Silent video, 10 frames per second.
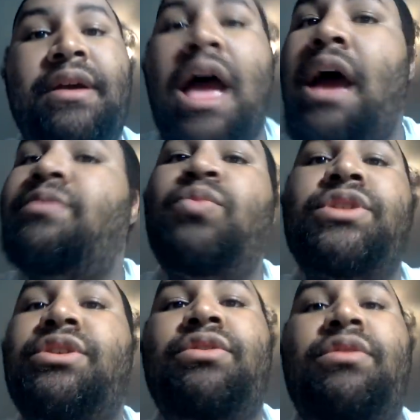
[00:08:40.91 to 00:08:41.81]
Adam
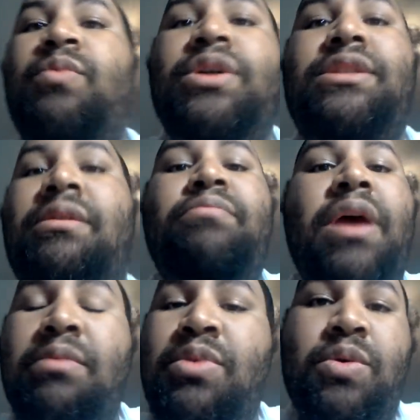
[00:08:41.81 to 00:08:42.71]
wasn't a
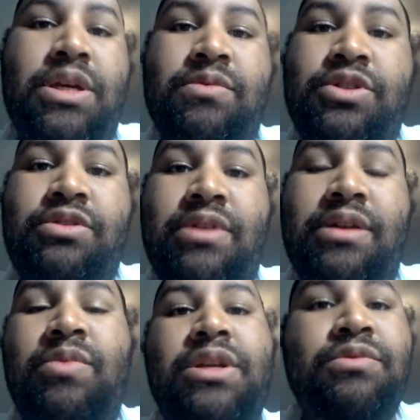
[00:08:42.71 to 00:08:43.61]
baby when he was
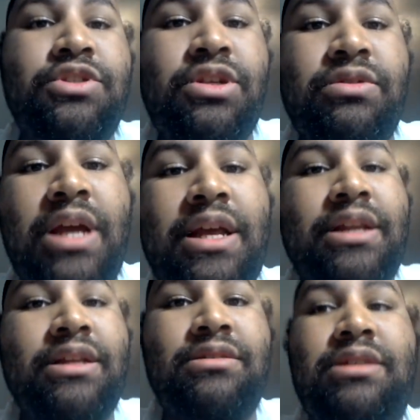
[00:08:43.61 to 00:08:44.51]
created. When he was
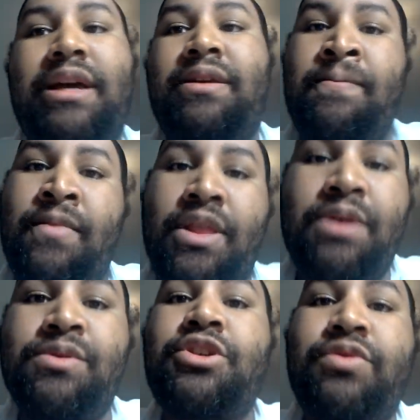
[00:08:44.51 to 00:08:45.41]
created, it's like
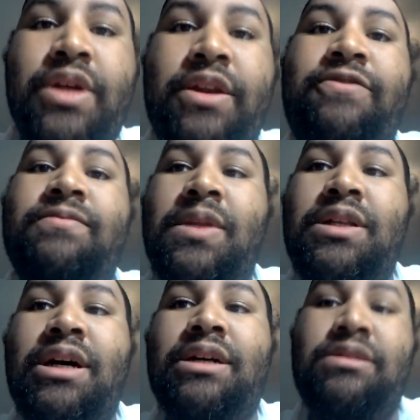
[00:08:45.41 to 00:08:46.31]
he was created from the
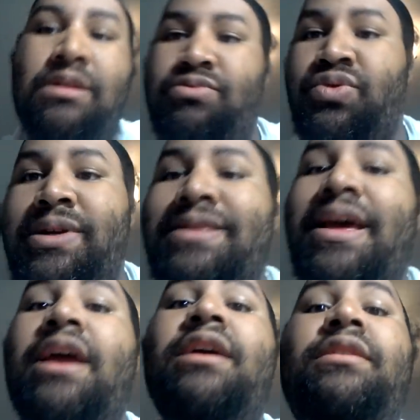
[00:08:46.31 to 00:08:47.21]
dust,
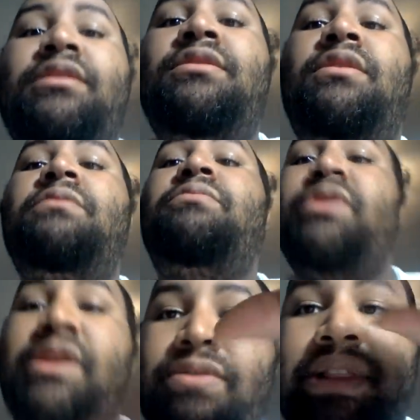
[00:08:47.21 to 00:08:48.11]
breathed
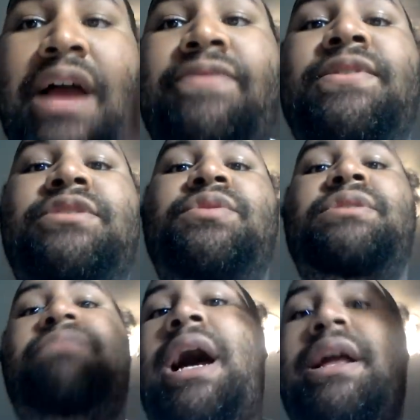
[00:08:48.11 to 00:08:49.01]
life into his
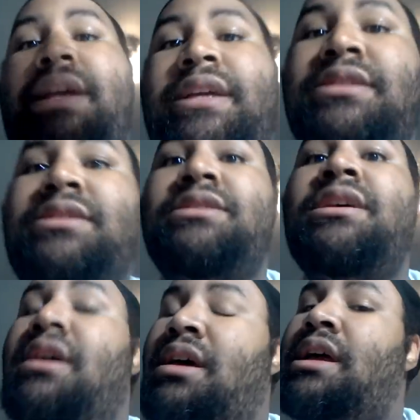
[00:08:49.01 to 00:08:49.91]
body. And he's just,
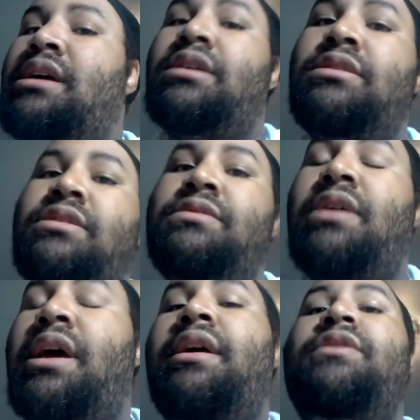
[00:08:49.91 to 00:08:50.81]
hey,
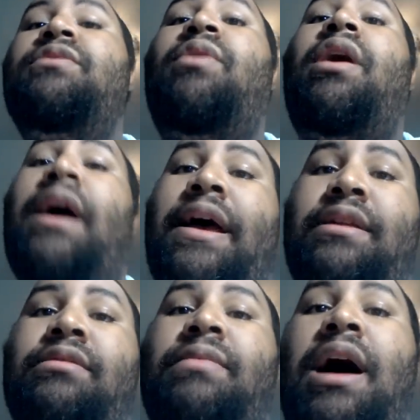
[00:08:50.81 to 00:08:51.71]
hello. Hey, you are
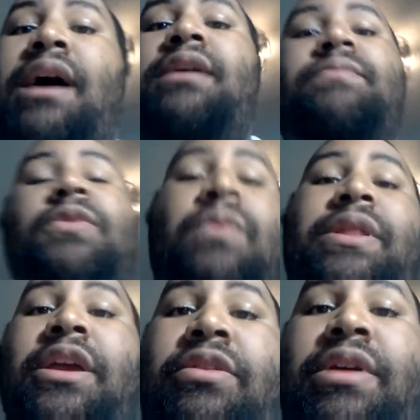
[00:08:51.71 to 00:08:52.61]
Adam. I am the
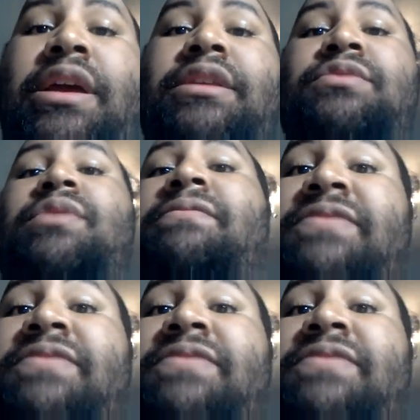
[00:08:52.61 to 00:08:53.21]
one that created you. I'm